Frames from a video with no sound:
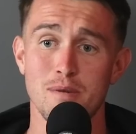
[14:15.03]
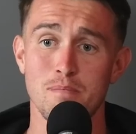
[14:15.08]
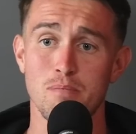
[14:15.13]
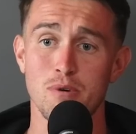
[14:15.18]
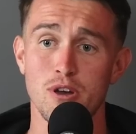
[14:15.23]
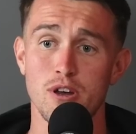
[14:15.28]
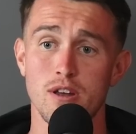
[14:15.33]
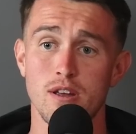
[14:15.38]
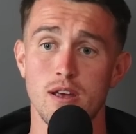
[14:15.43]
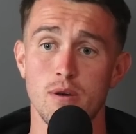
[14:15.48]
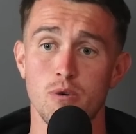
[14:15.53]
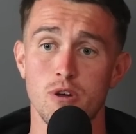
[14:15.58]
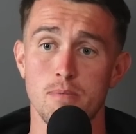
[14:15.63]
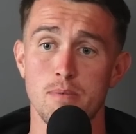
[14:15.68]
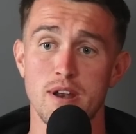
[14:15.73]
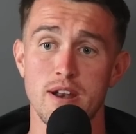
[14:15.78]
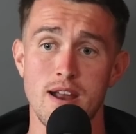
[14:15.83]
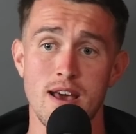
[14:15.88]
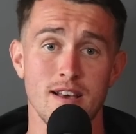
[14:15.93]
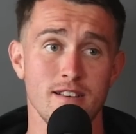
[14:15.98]
But it would have
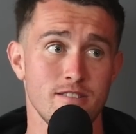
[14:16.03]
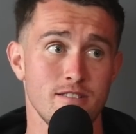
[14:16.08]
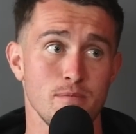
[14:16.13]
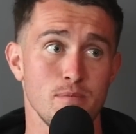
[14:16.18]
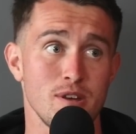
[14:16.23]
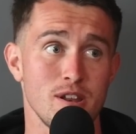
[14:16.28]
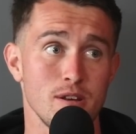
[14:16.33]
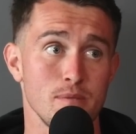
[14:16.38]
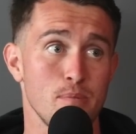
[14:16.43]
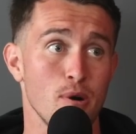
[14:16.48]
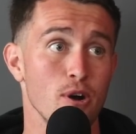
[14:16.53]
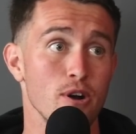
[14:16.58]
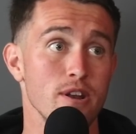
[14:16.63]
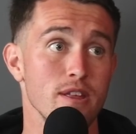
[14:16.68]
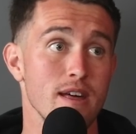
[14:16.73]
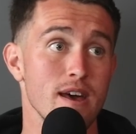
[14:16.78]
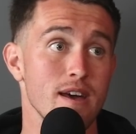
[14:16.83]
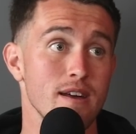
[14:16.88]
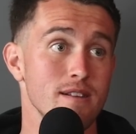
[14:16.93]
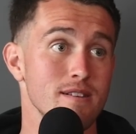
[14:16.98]
been nice to have been a part
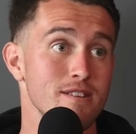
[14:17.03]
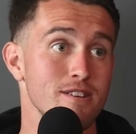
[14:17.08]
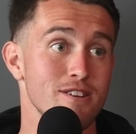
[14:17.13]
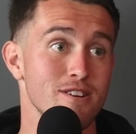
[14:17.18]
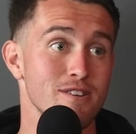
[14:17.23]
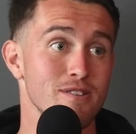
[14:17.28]
of that, you yeah.